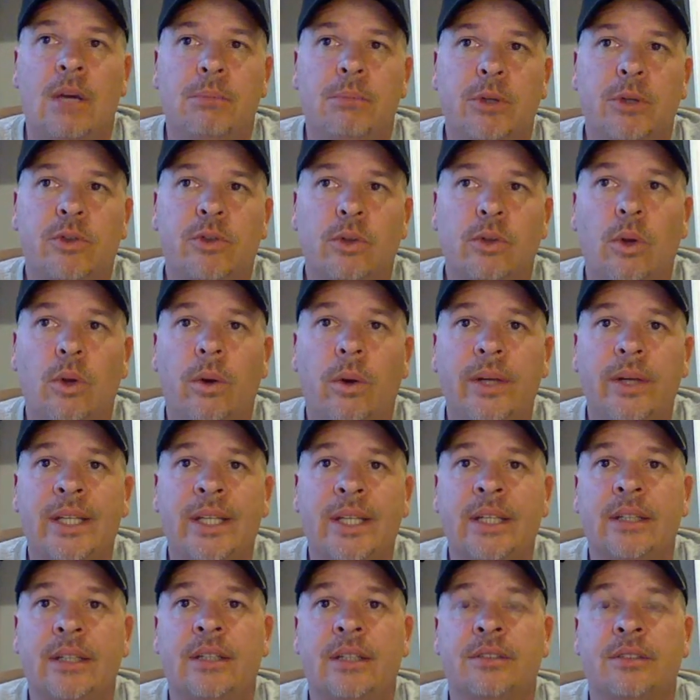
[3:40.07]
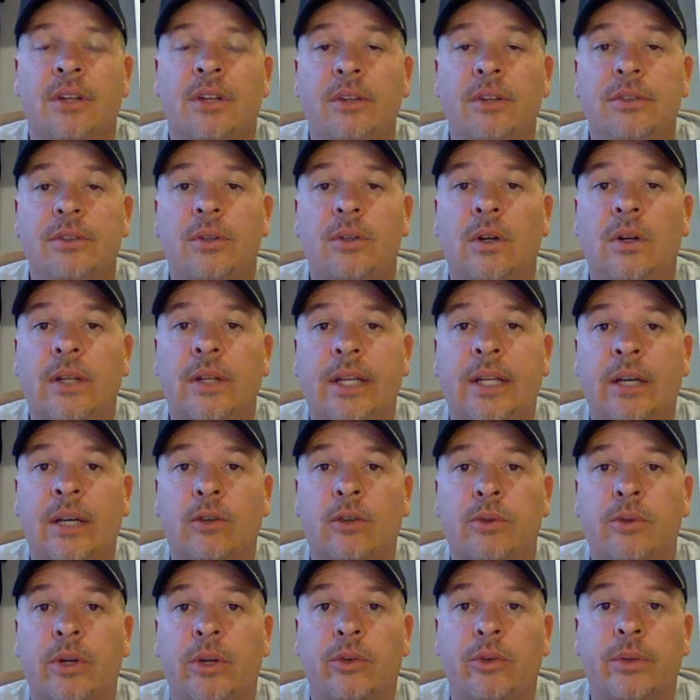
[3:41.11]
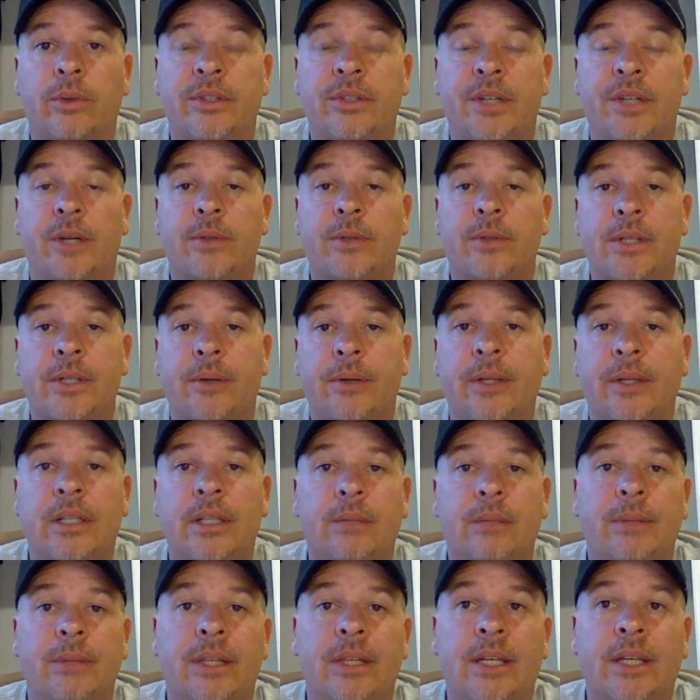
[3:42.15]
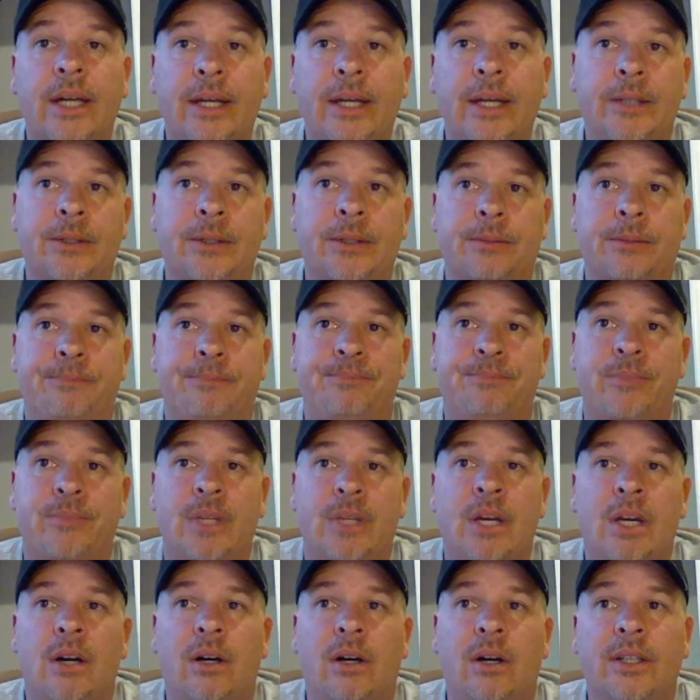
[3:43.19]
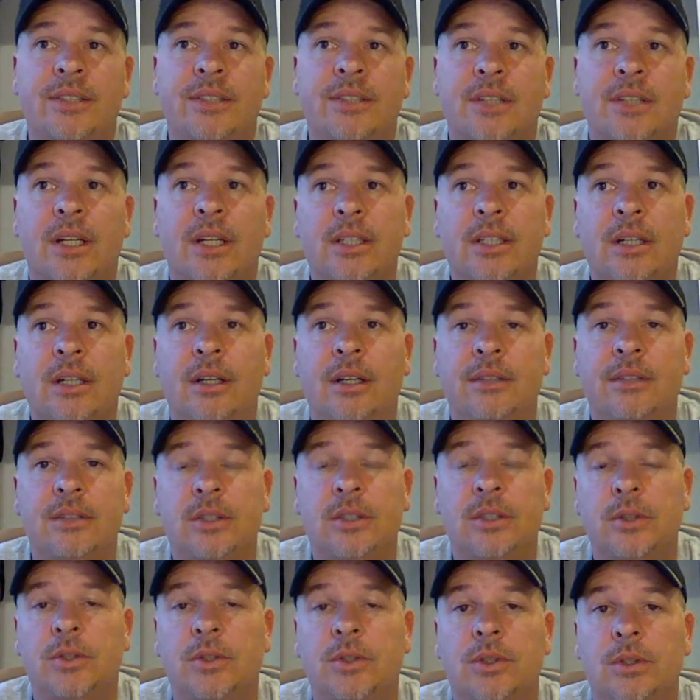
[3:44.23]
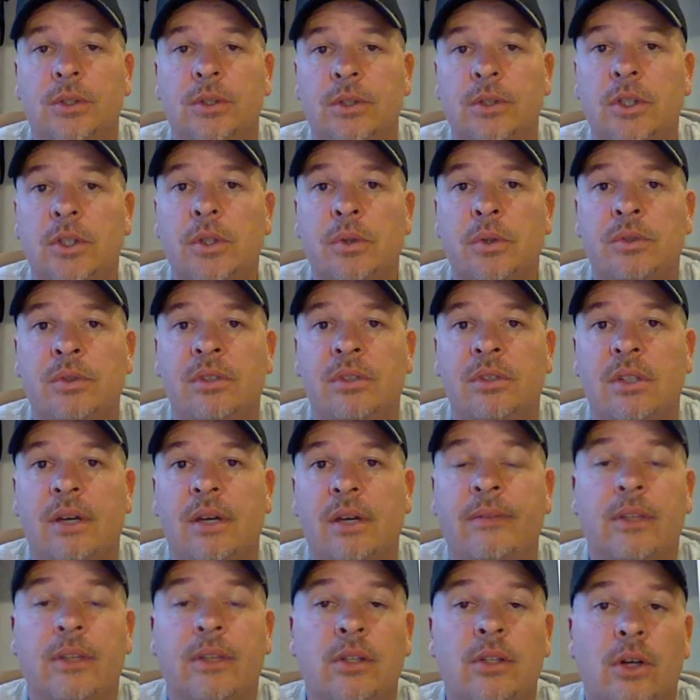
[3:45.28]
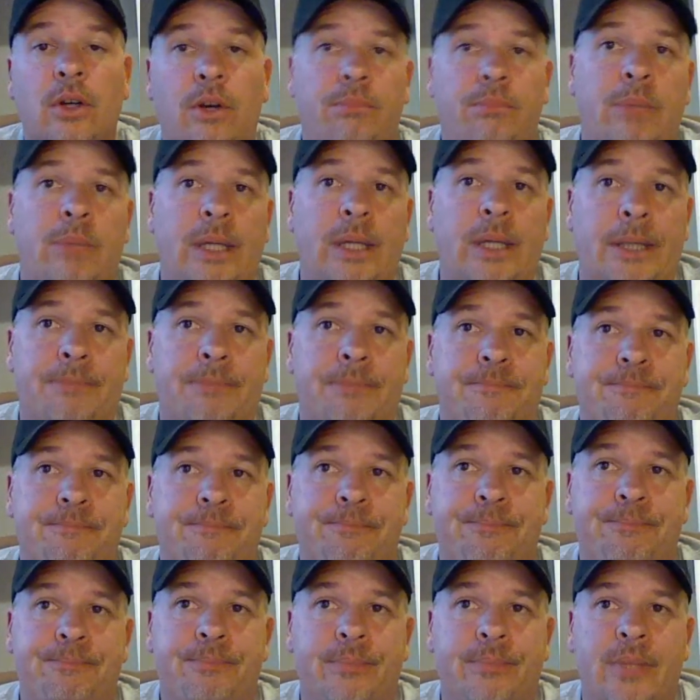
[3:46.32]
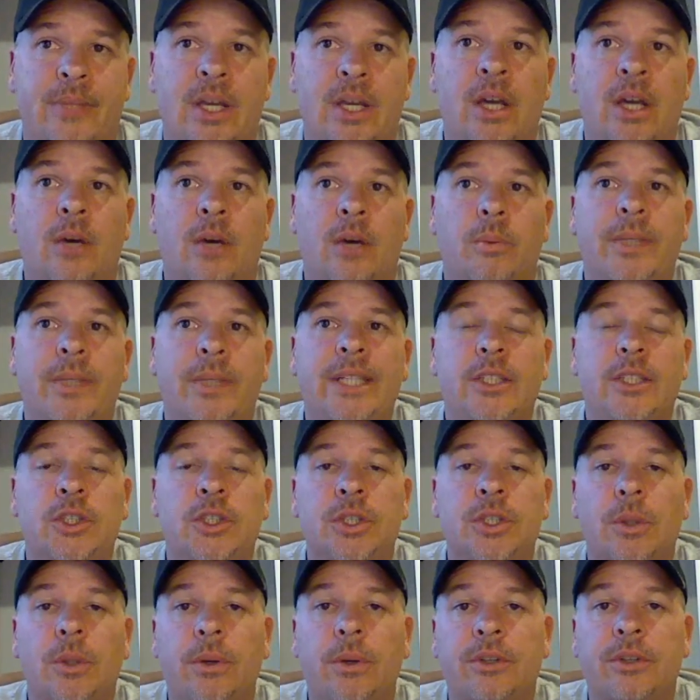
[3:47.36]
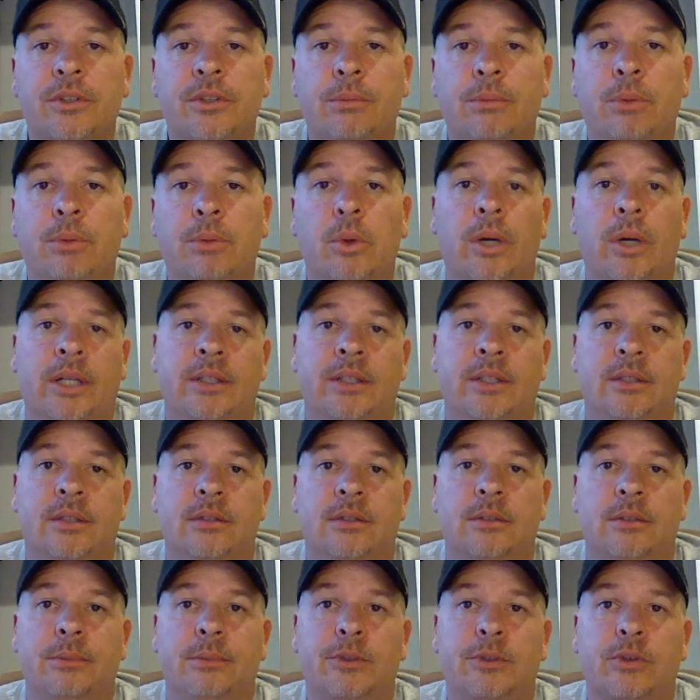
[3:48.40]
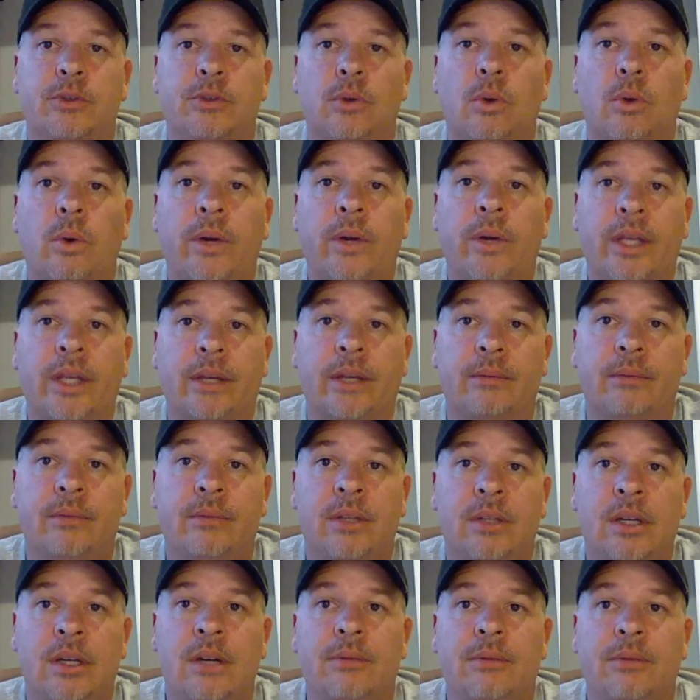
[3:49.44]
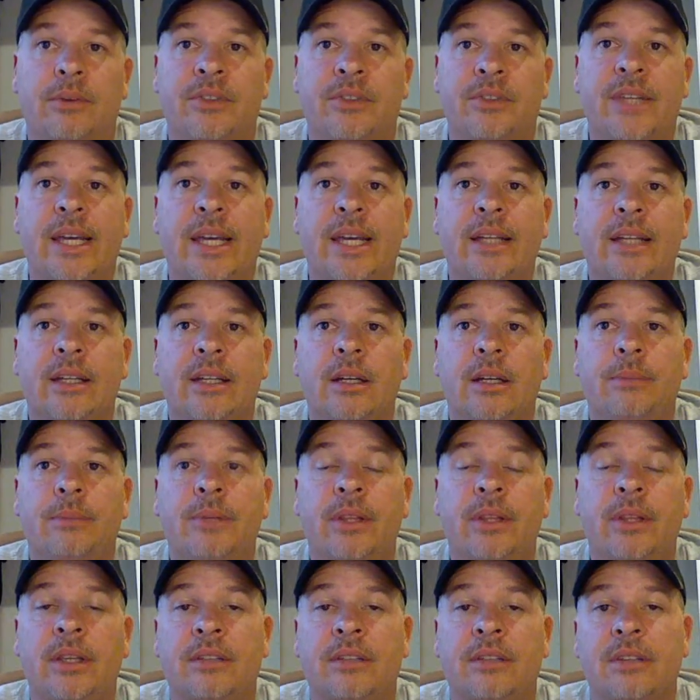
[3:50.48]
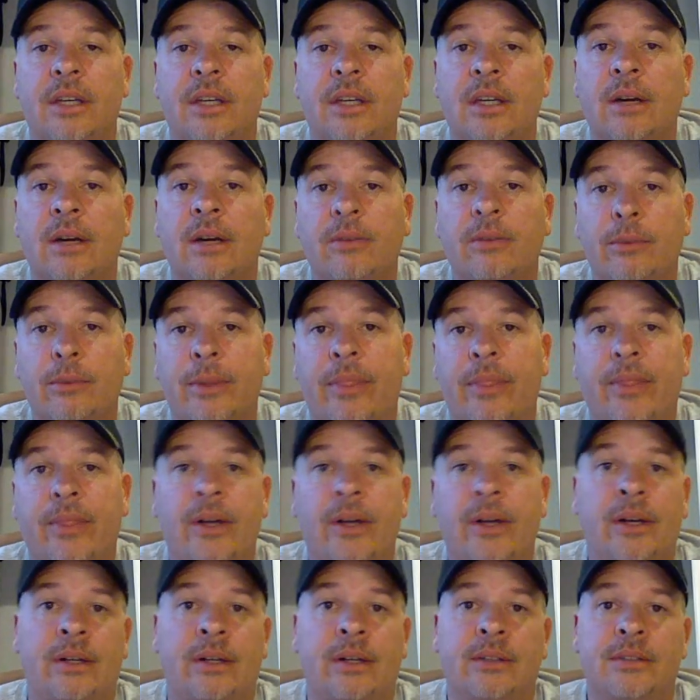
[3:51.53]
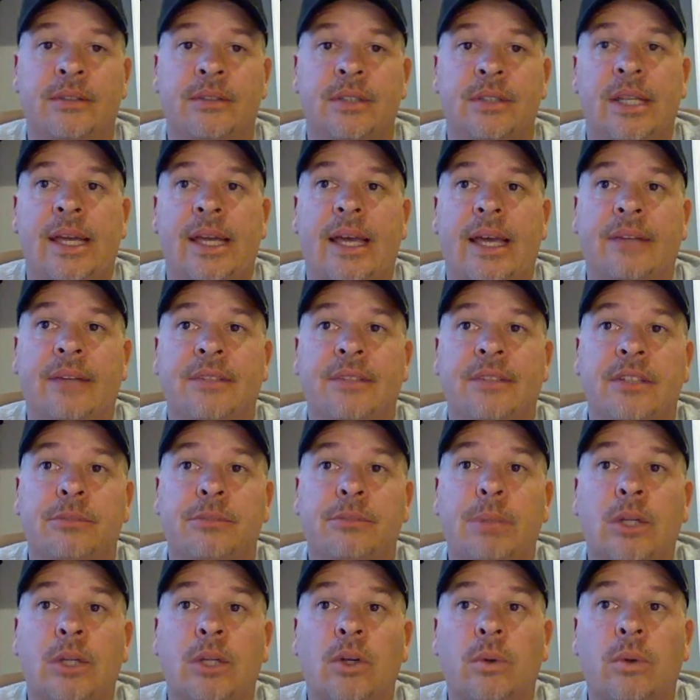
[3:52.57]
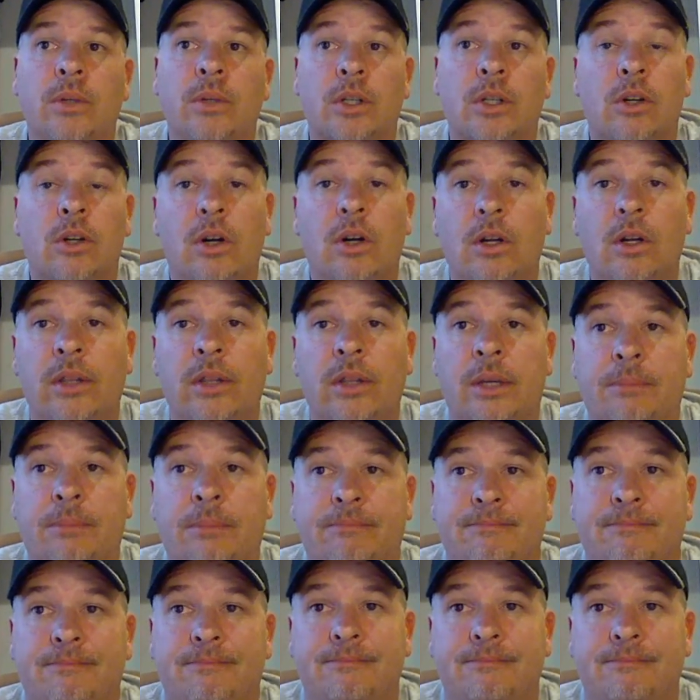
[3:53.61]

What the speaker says: Mr. Loria is also calling out Treasury Secretary Timothy Geithner on his unconstitutional use of the TARP money. We need to show our support to Mr. Loria for standing up to these government thugs, as he's been known to call them.